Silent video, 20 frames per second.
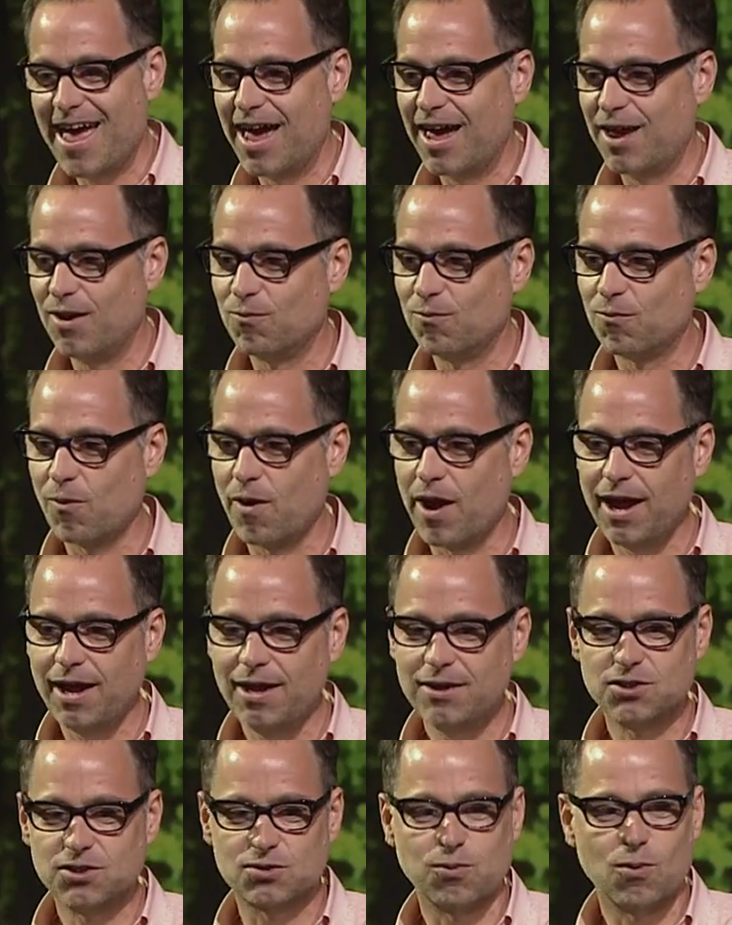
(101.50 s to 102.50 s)
And Ray
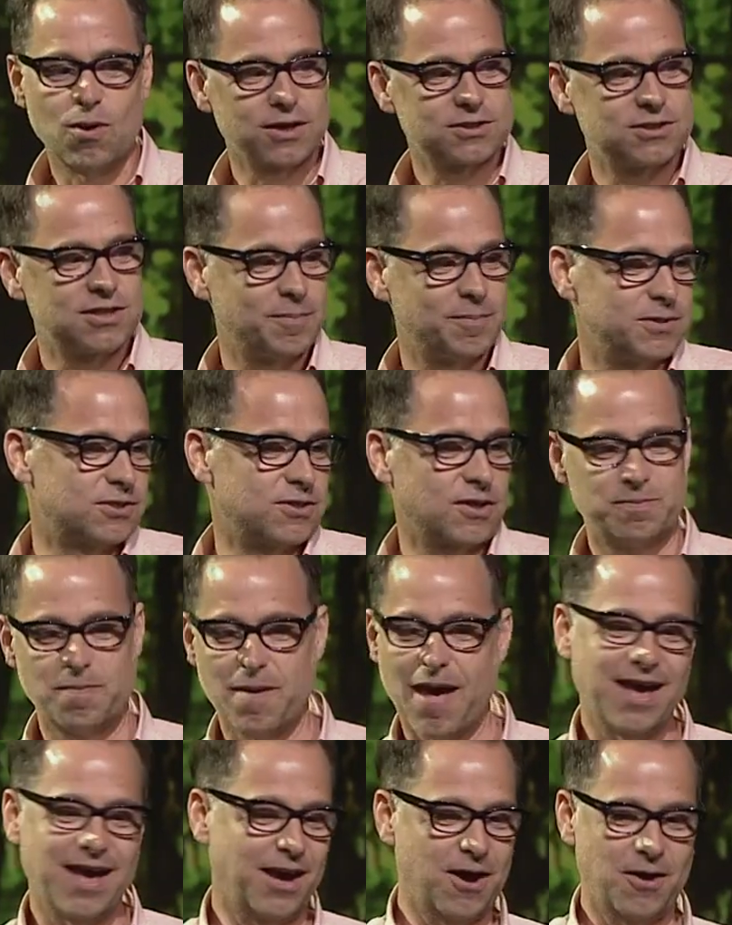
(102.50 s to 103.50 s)
just walks up and starts
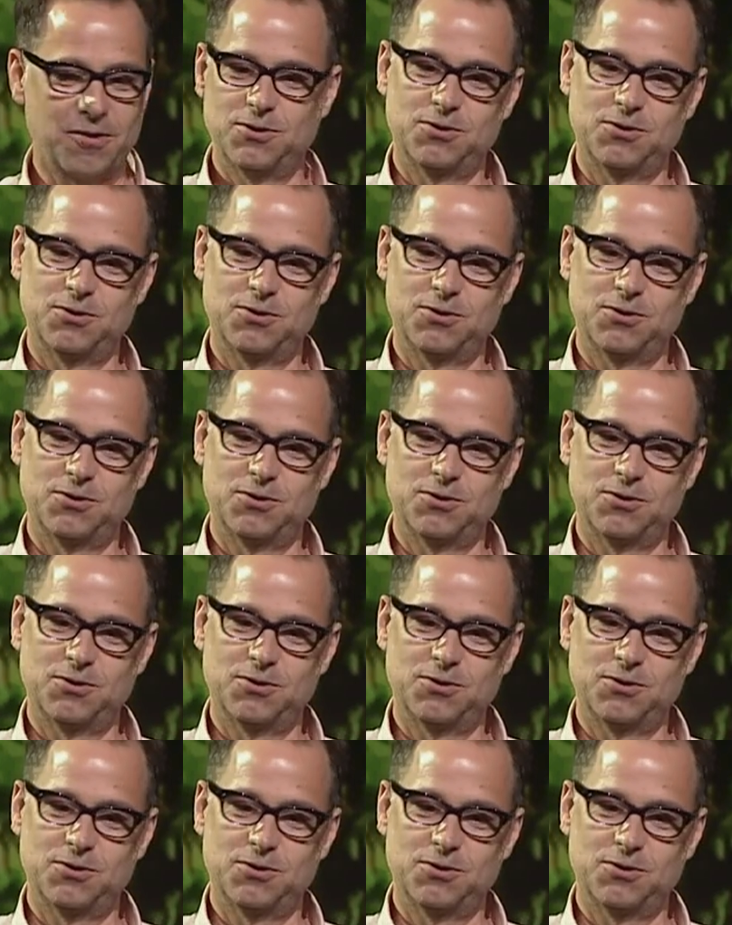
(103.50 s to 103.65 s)
banging on